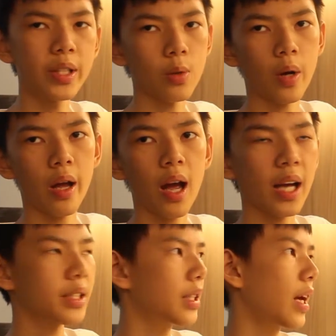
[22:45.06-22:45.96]
reason why I
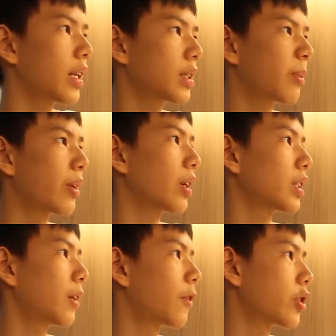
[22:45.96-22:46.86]
asked that is
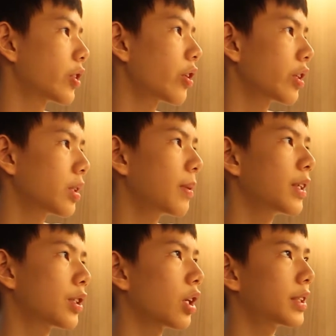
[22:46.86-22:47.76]
because if the shutter speed
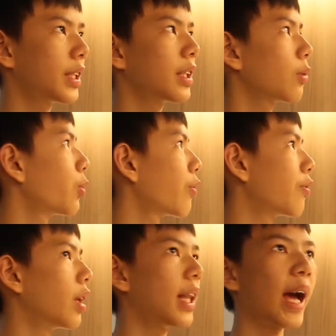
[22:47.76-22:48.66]
is not synced
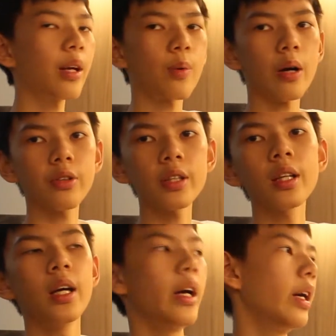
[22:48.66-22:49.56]
with the light around it,
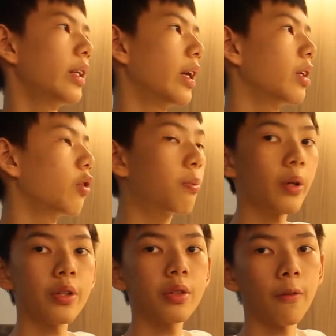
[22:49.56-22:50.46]
then it will
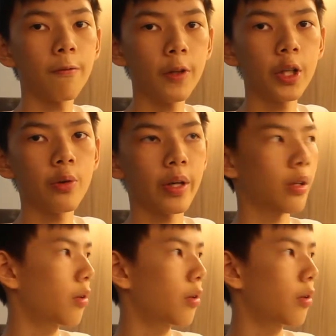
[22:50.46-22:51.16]
produce some flickering.